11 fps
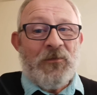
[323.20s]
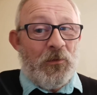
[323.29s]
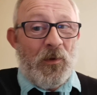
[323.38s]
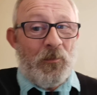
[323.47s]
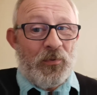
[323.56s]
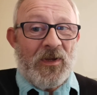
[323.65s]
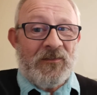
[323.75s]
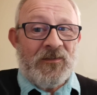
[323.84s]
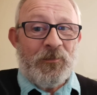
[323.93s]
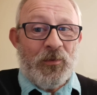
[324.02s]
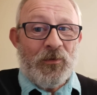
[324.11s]
if you want
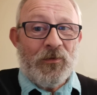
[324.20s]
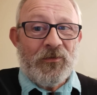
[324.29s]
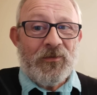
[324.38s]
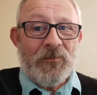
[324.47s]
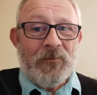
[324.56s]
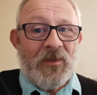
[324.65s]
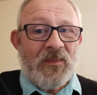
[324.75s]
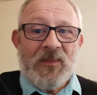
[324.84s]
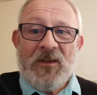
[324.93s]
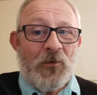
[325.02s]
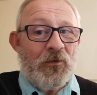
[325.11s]
practice balls,
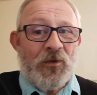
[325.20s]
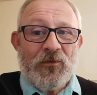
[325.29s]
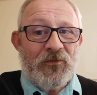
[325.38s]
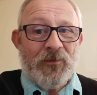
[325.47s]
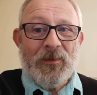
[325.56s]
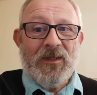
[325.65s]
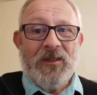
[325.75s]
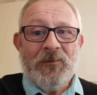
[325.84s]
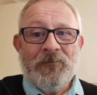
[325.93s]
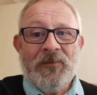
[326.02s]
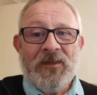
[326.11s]
they don't cost you
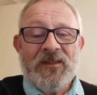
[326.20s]
money.